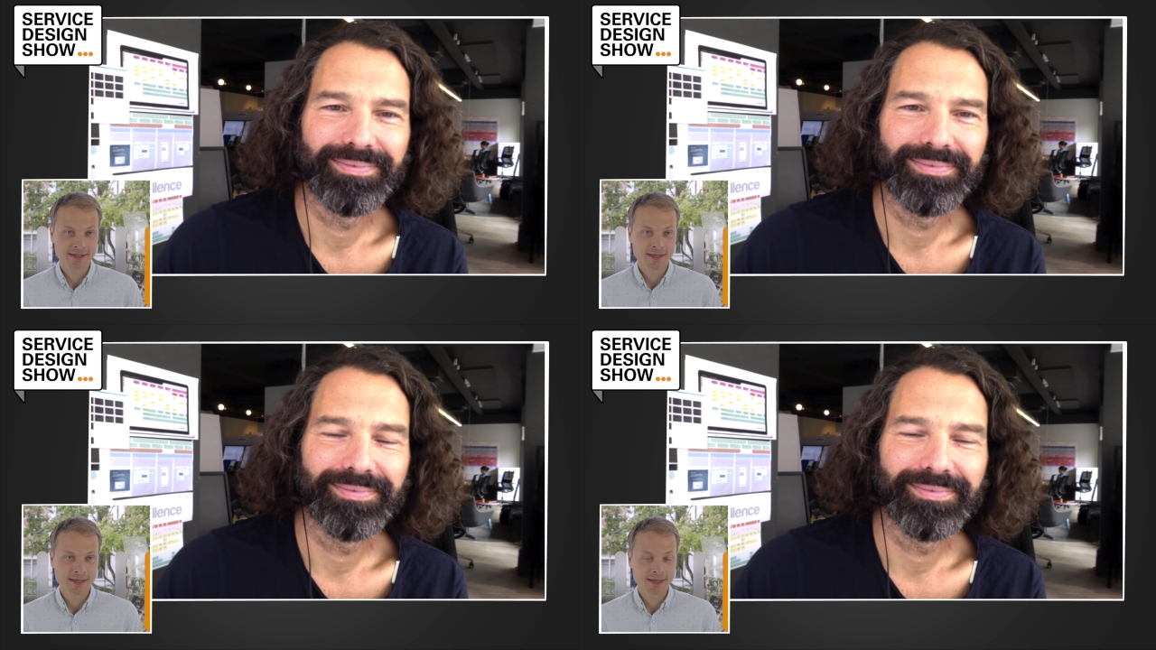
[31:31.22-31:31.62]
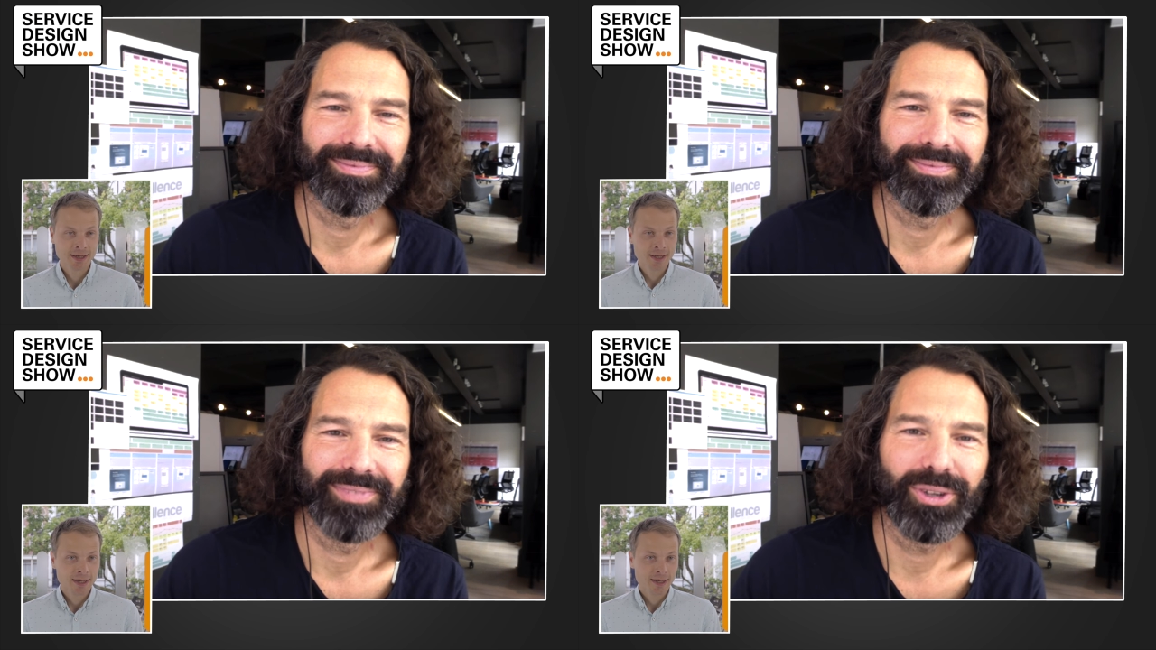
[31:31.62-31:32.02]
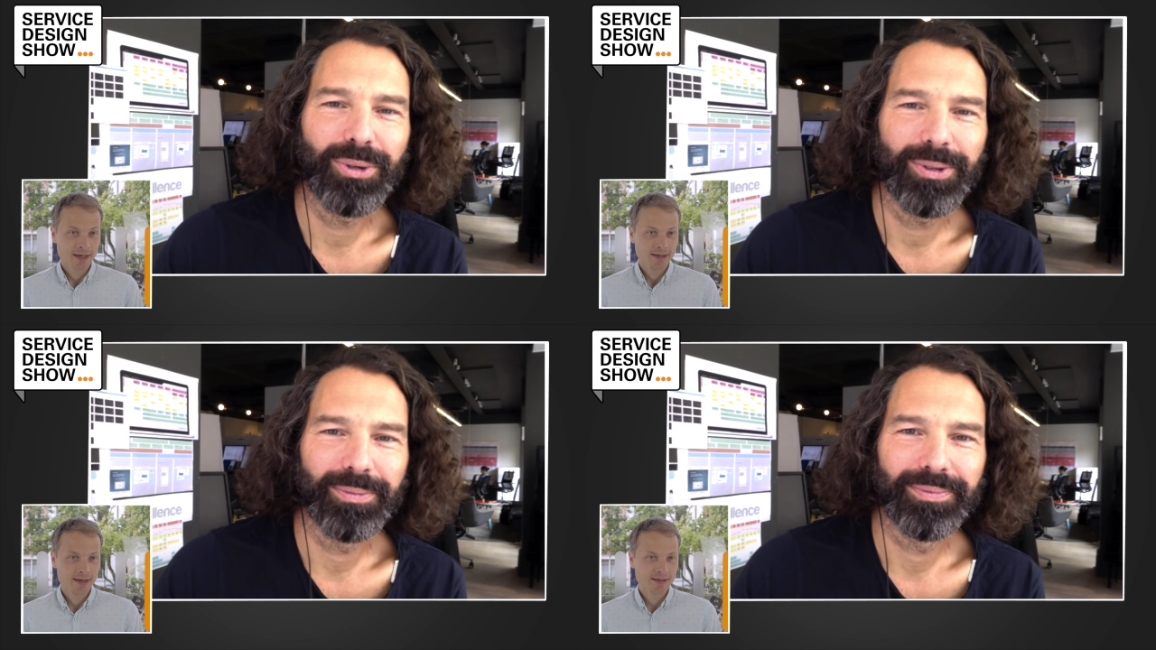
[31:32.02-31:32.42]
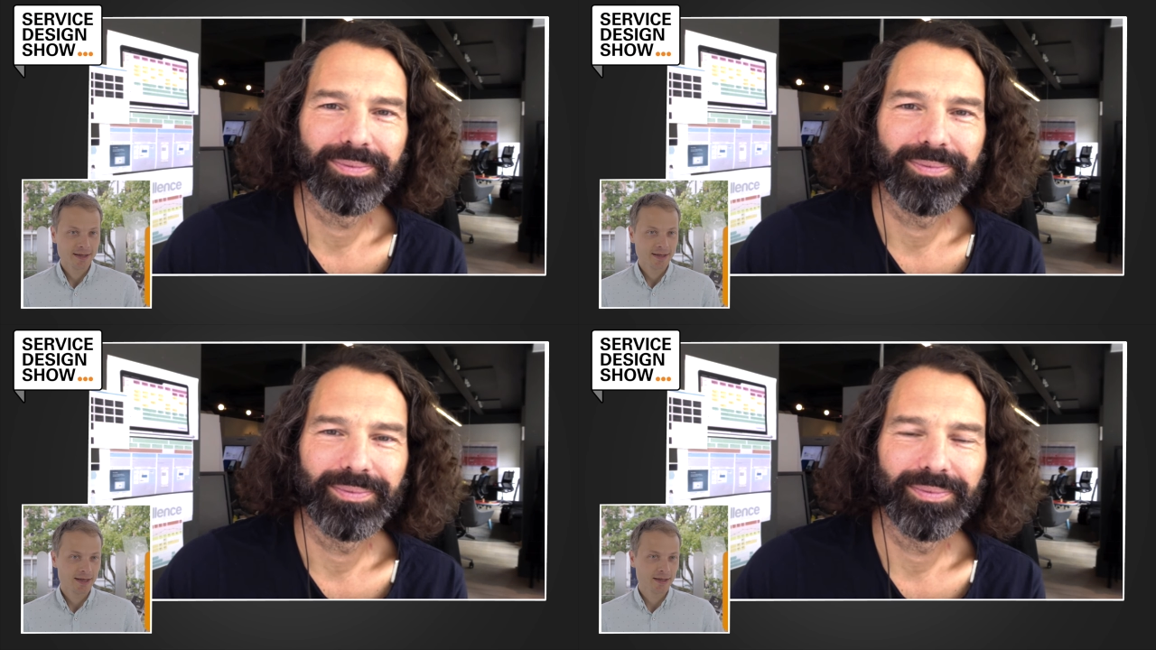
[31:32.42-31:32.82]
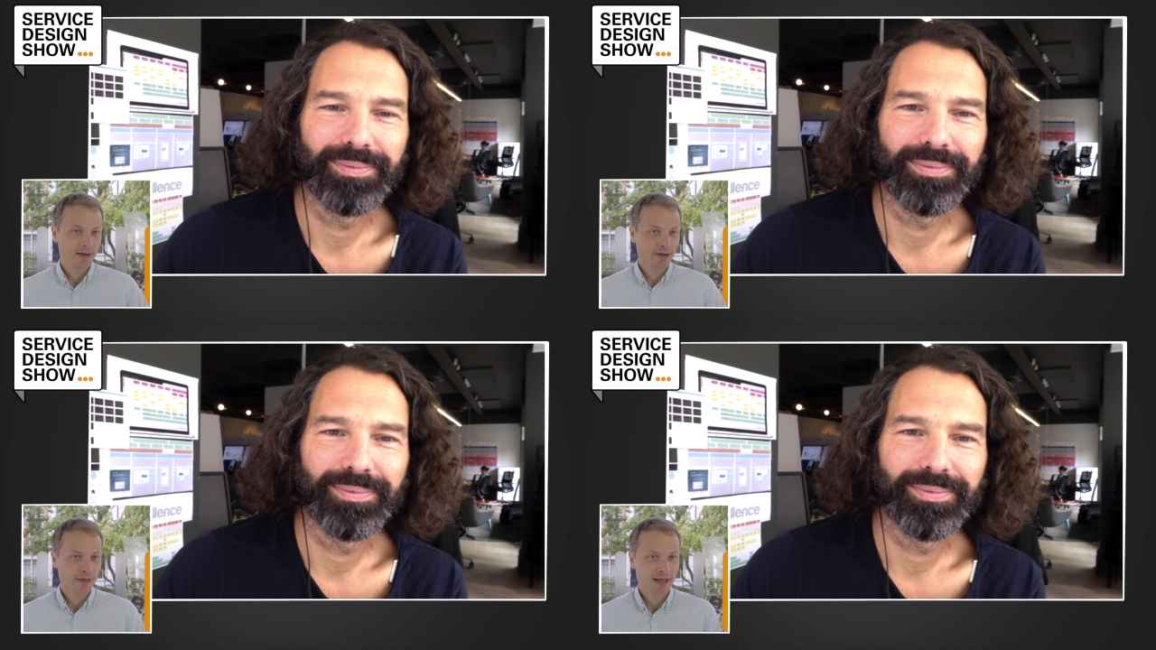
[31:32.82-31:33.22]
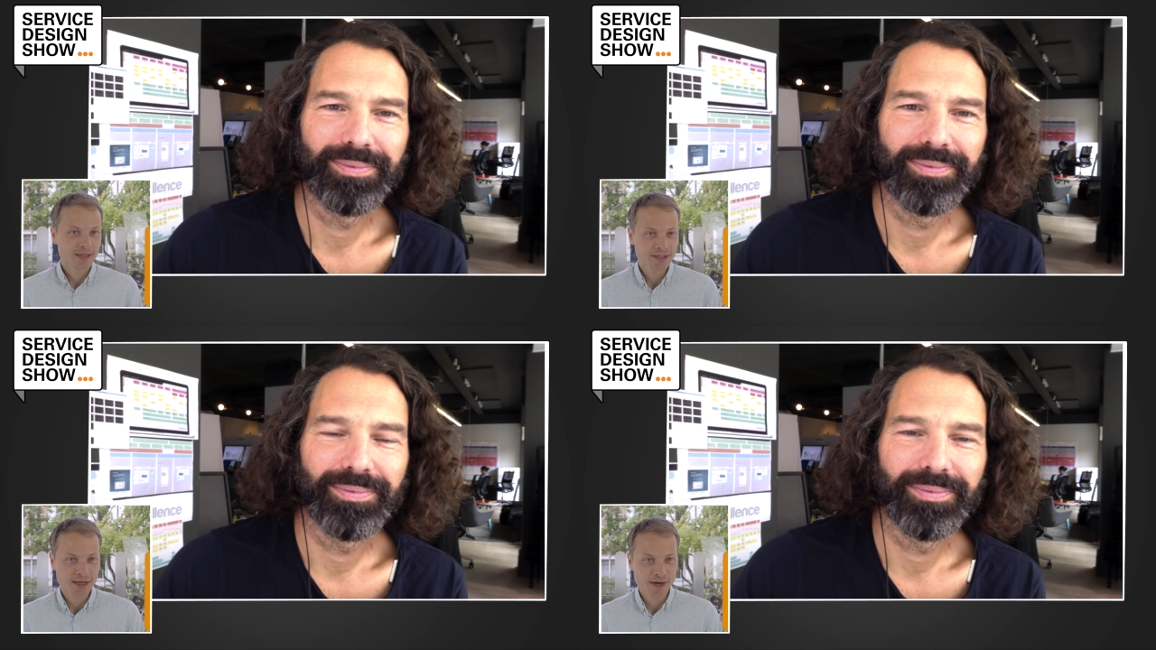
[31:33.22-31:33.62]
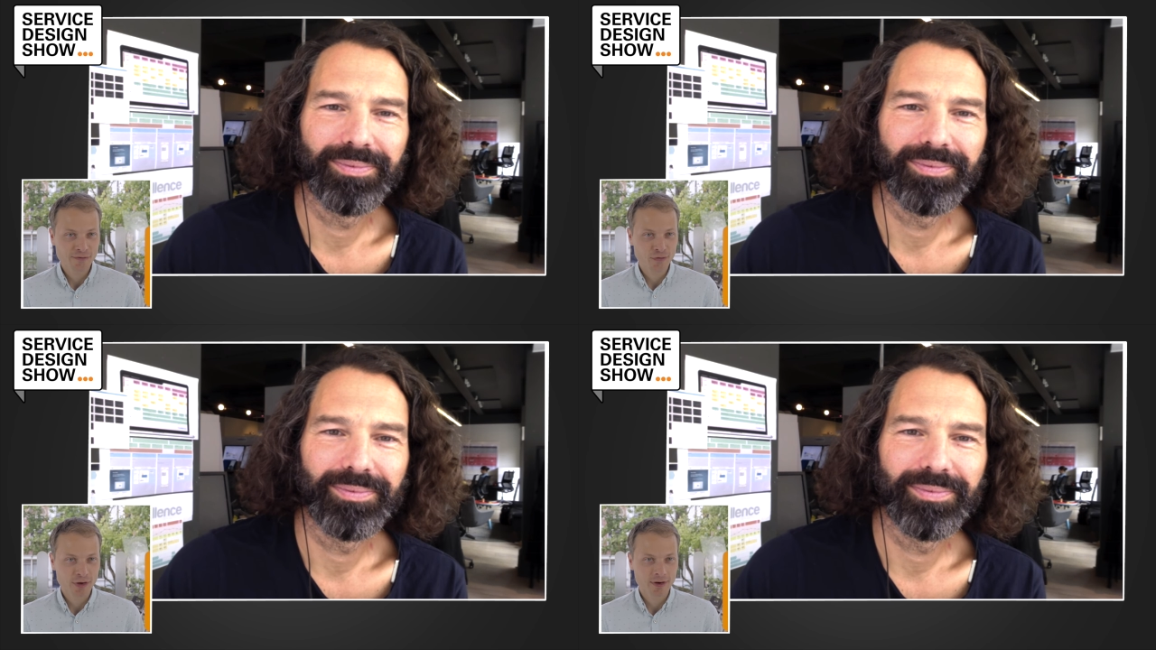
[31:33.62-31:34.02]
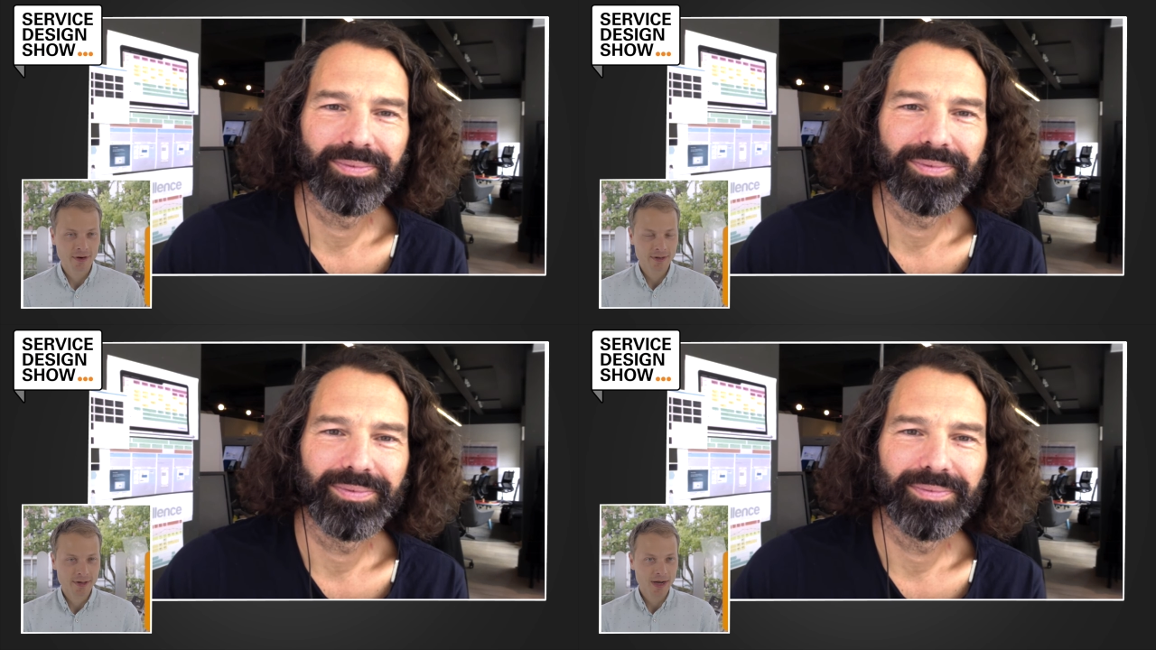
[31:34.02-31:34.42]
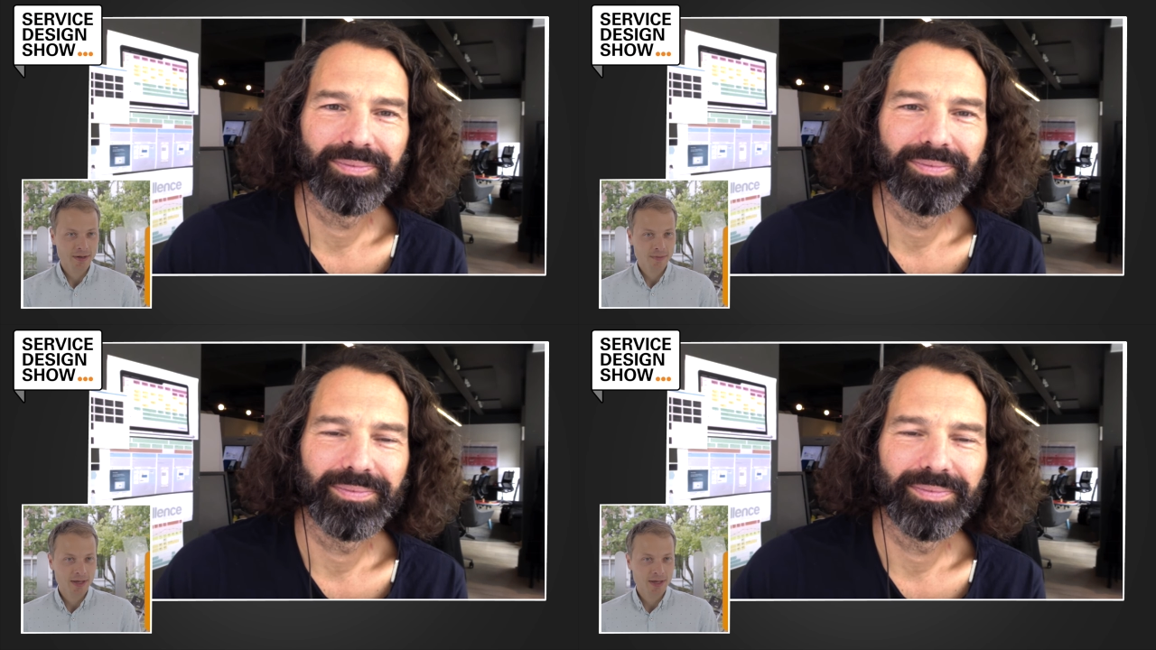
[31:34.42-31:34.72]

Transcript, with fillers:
Speaker 1: say. Yeah. Daniel, thanks uh, for your time.